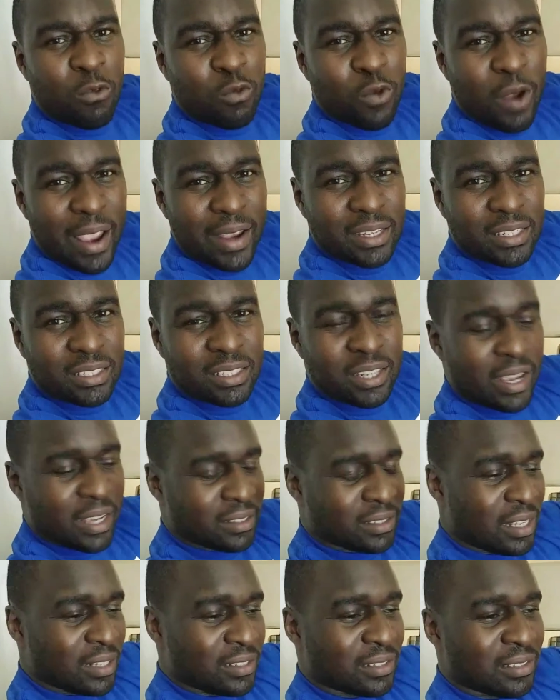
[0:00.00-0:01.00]
write
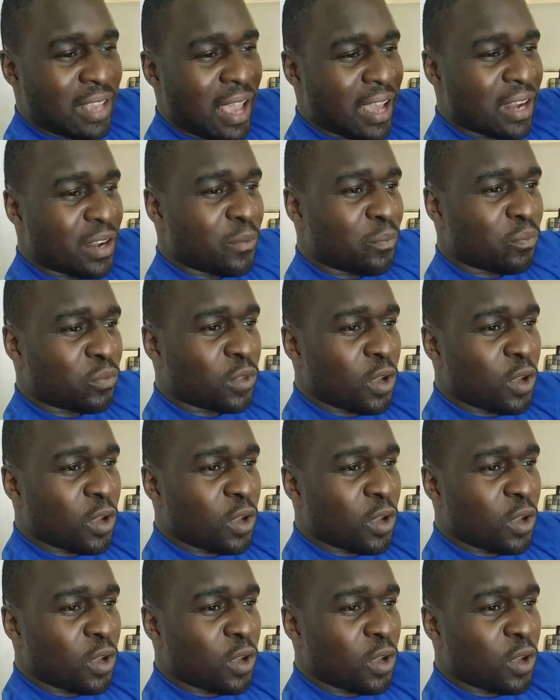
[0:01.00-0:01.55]
checks, I sign them,